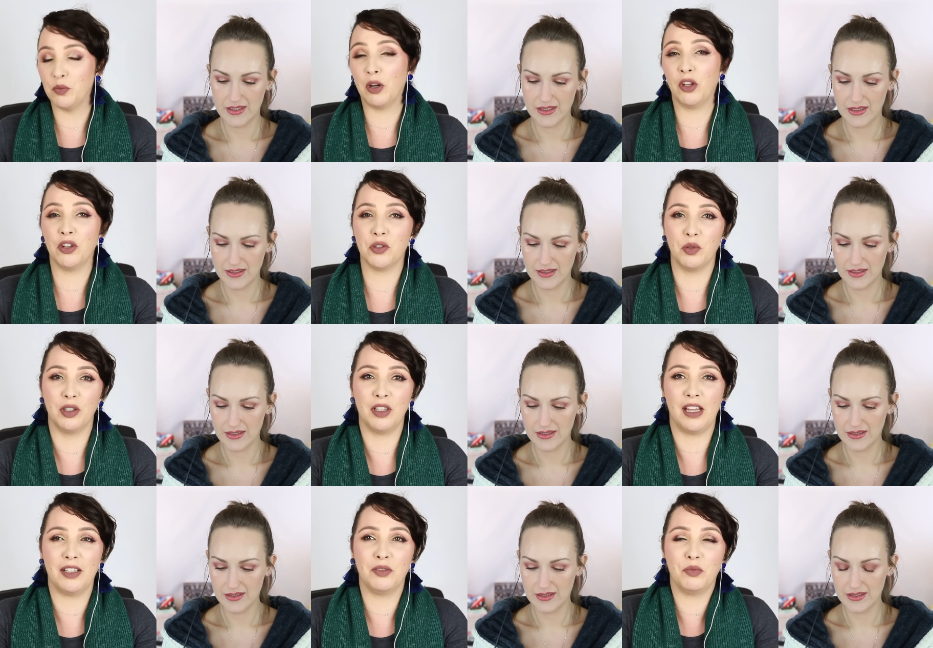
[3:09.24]
Speaker 1: one of those really,
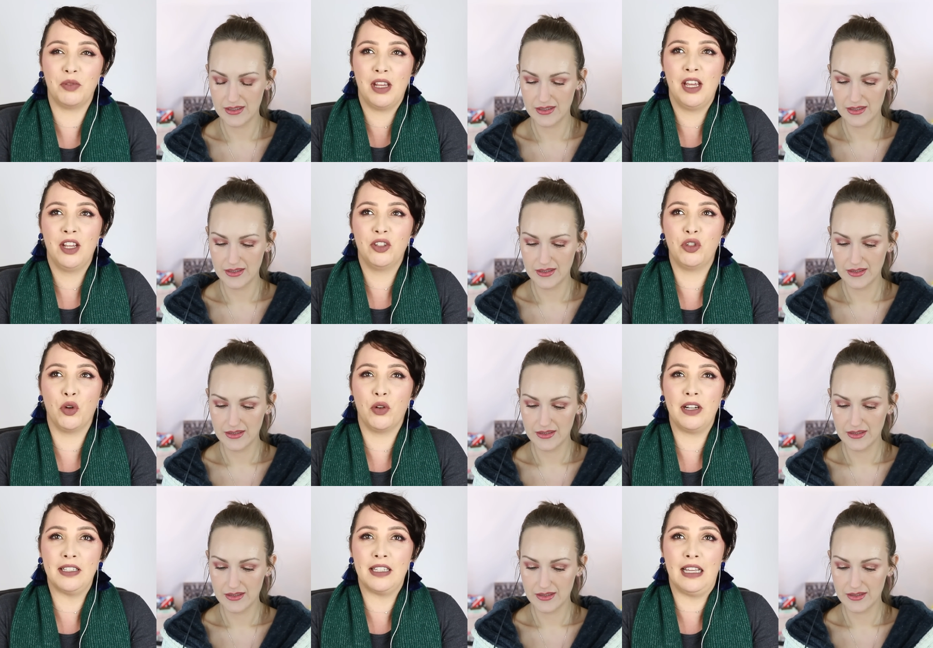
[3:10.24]
like,
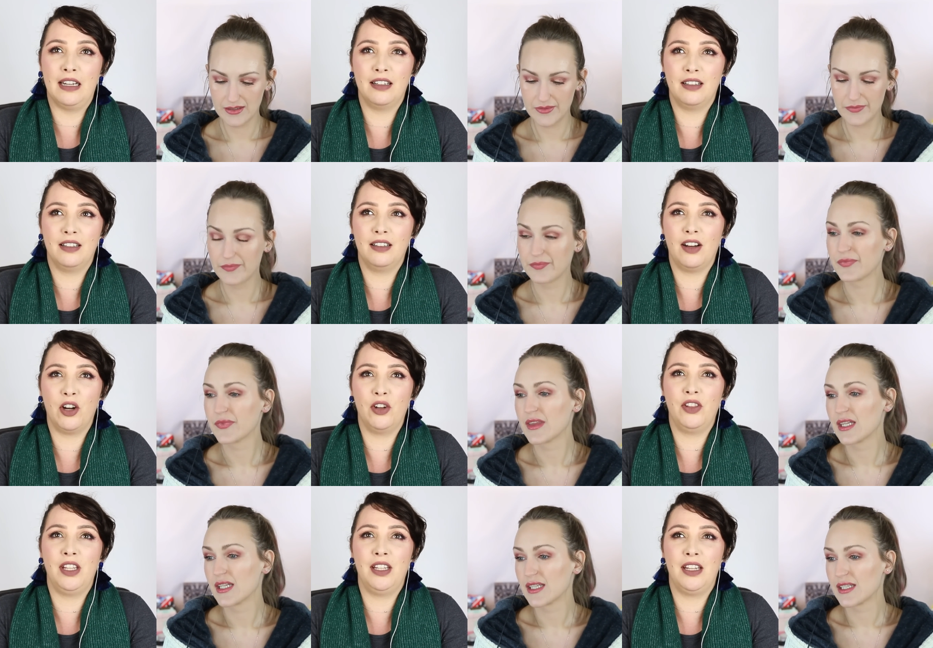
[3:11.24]
stories that I don't
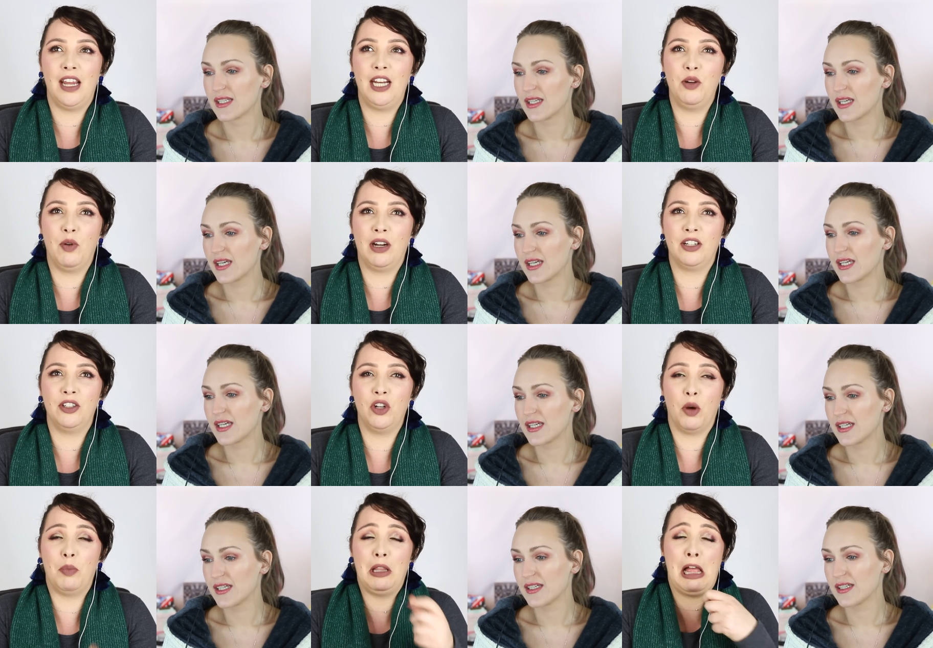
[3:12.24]
think anyone could
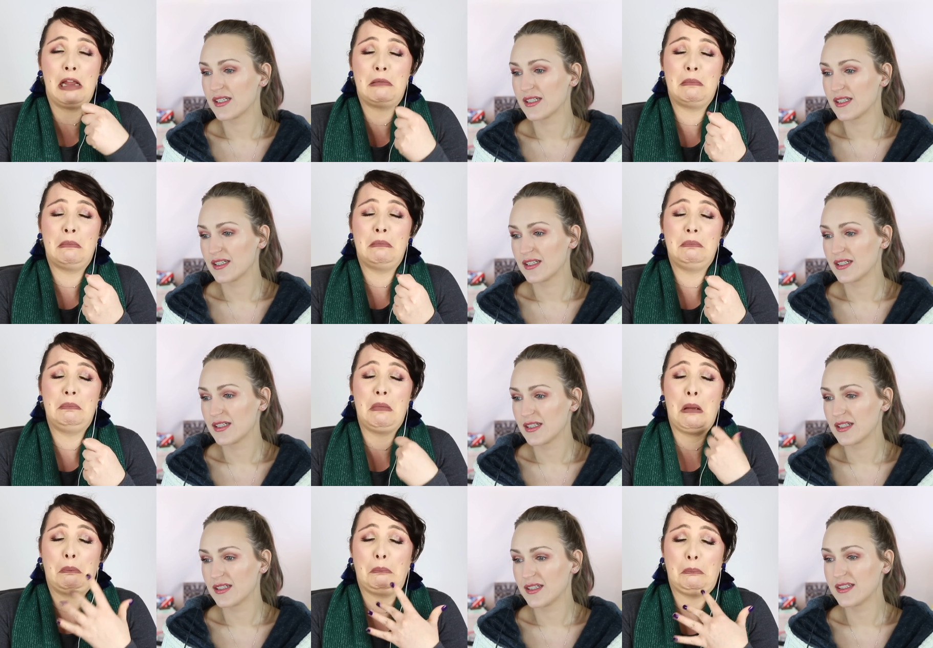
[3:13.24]
not be like...
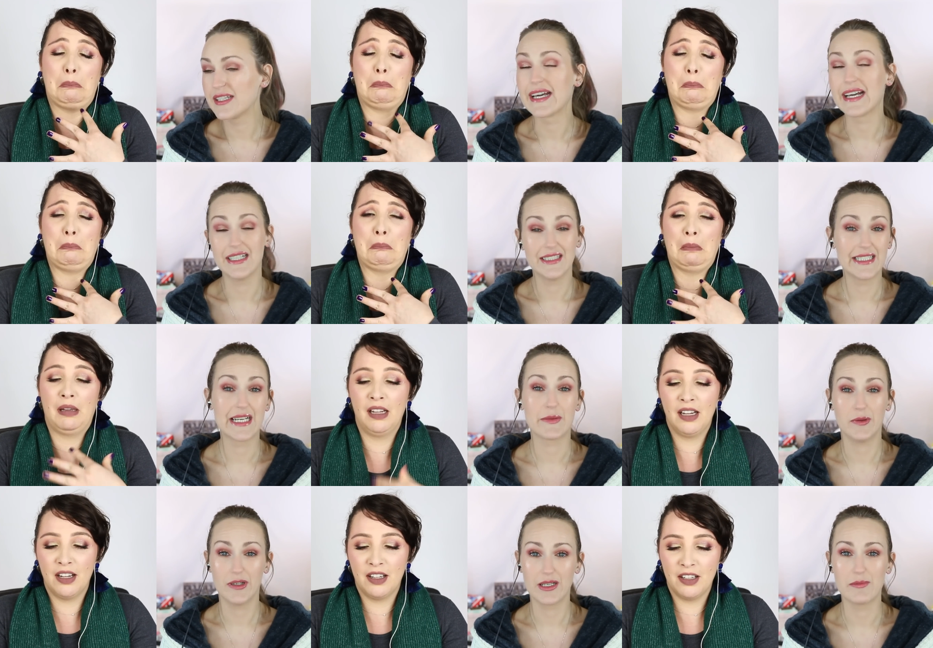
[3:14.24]
Yeah, yeah,
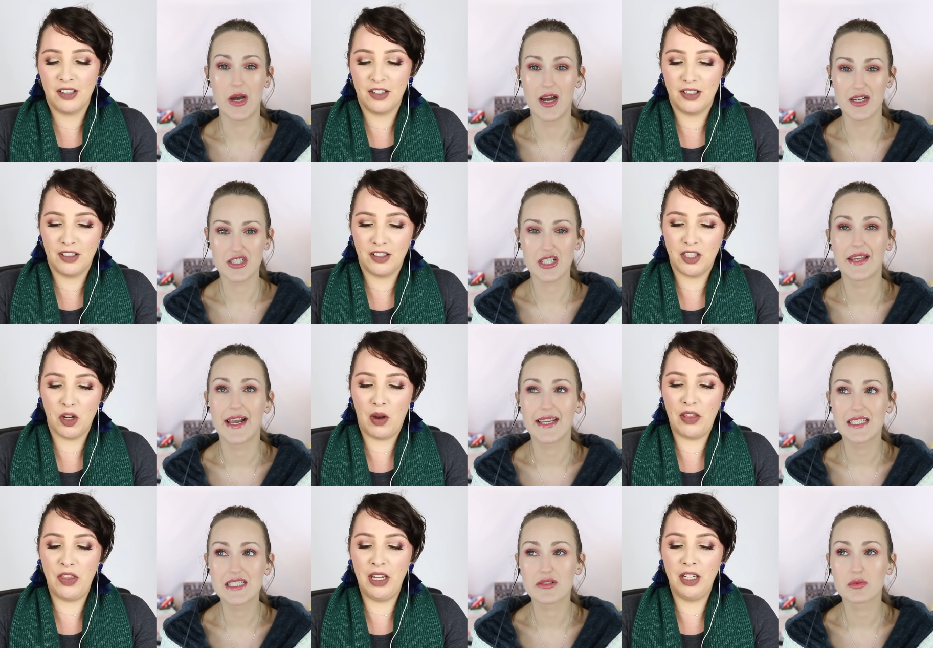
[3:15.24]
pretty
Speaker 2: much. So like, I
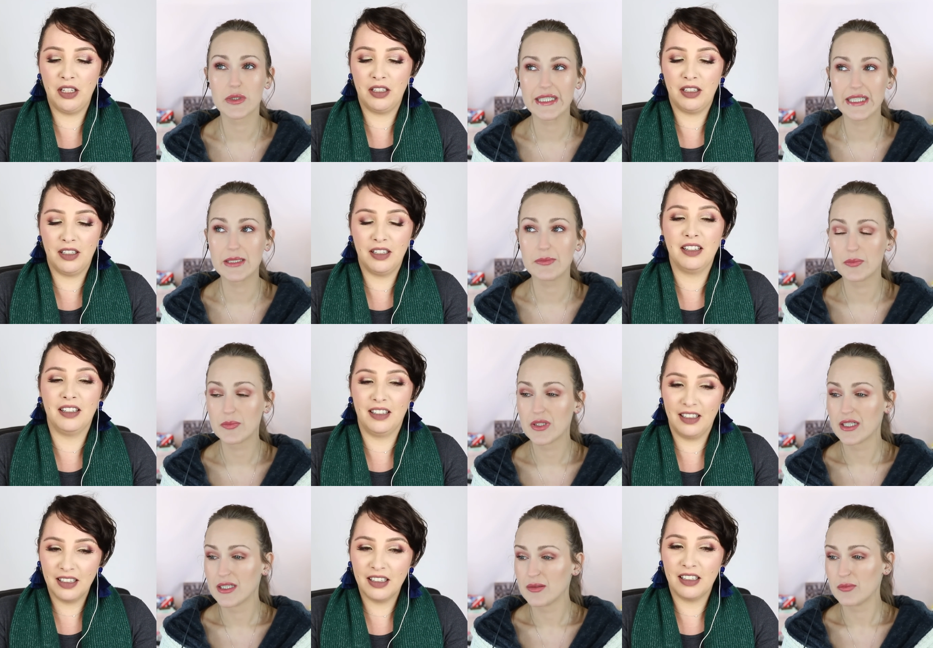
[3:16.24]
it's a really...
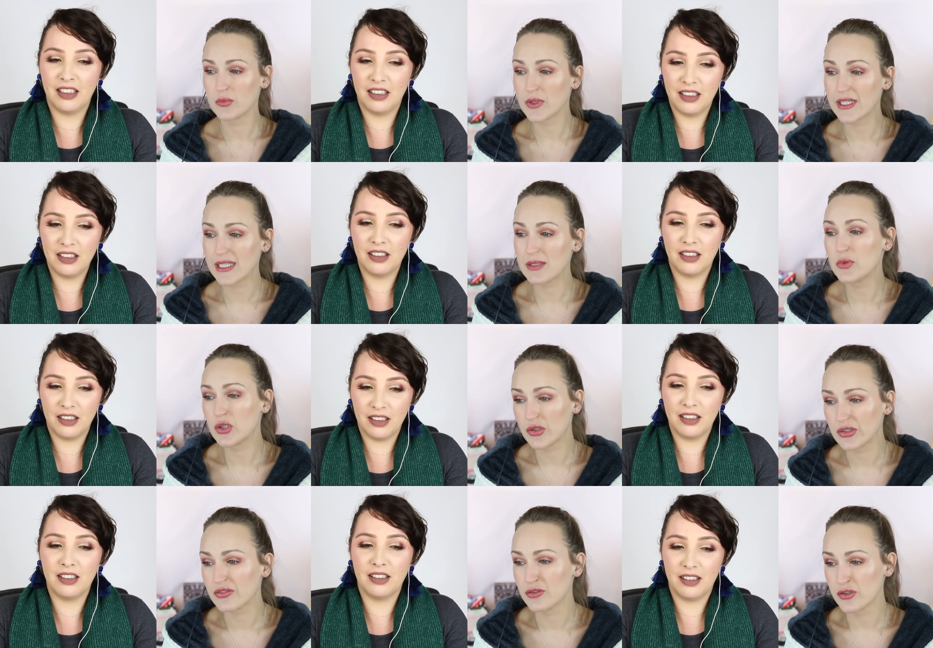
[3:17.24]
really
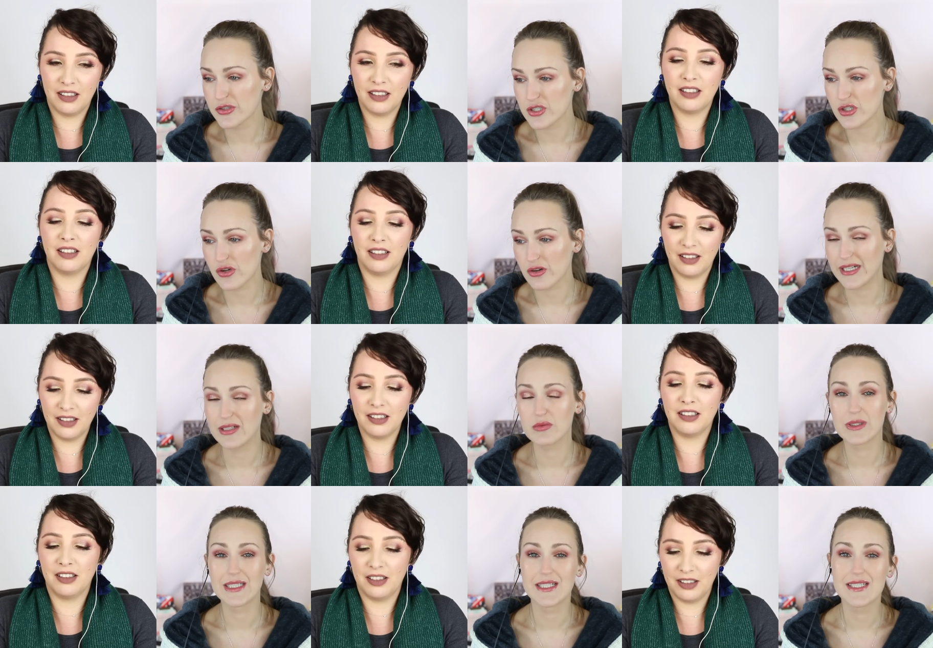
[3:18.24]
beautiful story,
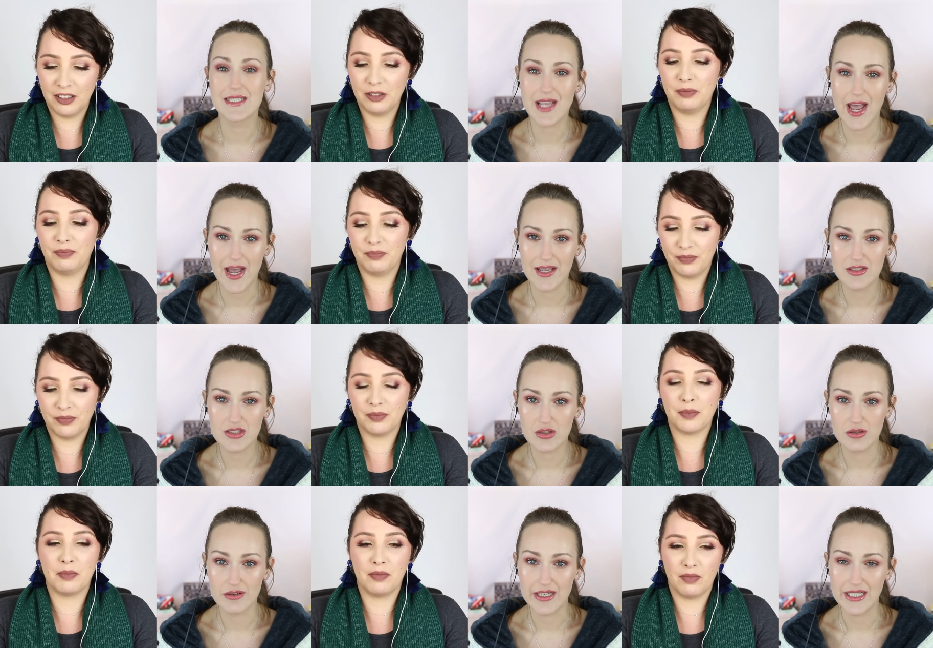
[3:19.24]
really sad
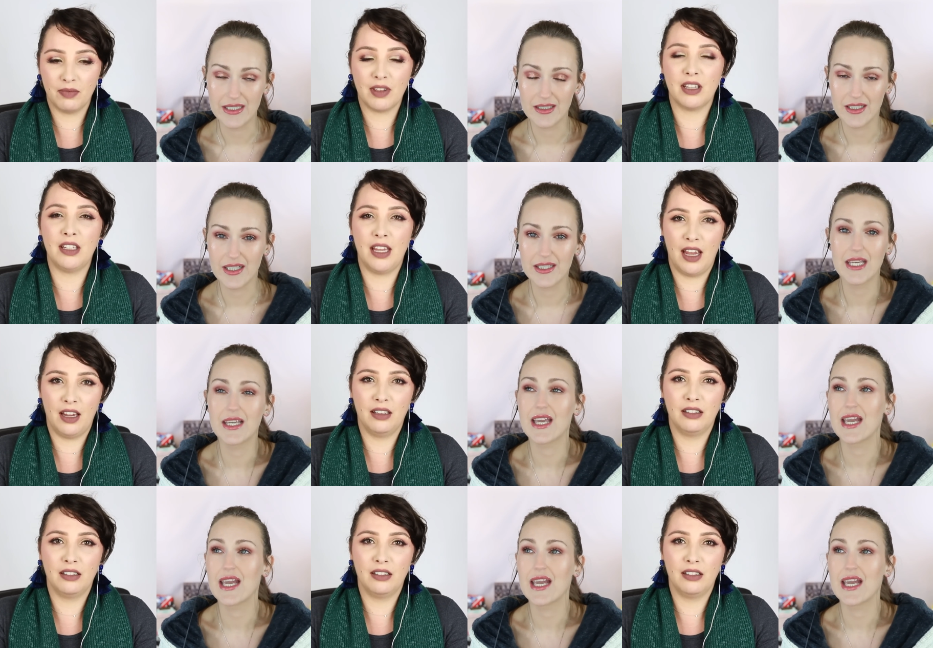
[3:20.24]
story. And yeah. I think